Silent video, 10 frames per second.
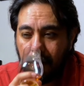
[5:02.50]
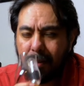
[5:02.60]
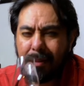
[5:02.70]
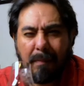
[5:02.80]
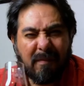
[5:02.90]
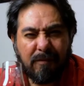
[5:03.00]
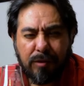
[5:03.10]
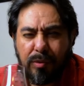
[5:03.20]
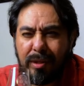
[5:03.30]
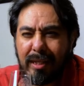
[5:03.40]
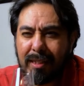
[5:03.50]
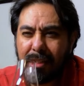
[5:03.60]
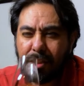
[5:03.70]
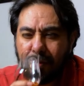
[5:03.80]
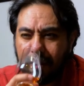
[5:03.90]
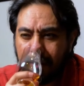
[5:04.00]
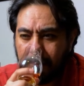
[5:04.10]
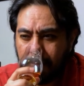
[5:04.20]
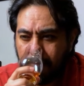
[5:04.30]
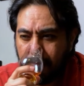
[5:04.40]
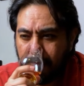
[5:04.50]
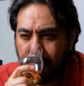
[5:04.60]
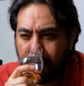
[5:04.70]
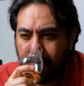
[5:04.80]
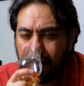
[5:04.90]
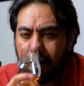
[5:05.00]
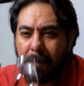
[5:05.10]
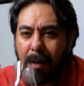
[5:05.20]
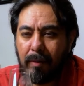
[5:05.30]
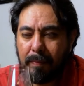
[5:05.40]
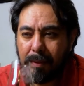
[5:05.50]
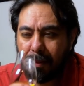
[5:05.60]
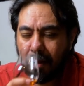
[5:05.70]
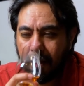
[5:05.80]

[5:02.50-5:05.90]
some fruitiness trying to come out, but